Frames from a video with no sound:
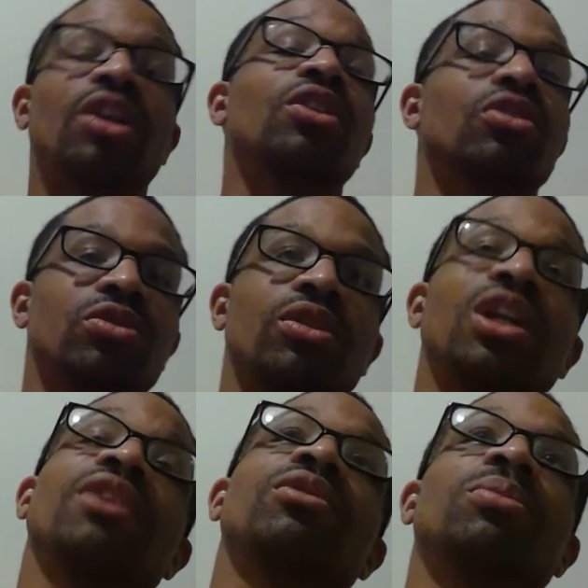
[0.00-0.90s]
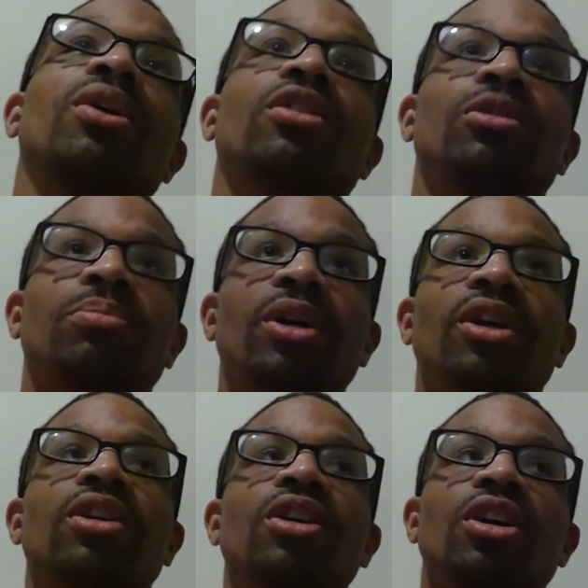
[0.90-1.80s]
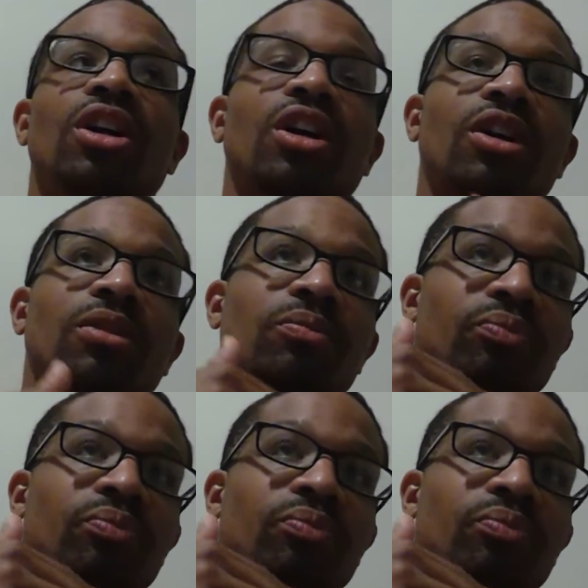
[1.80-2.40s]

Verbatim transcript: and go to an after party. But, uh,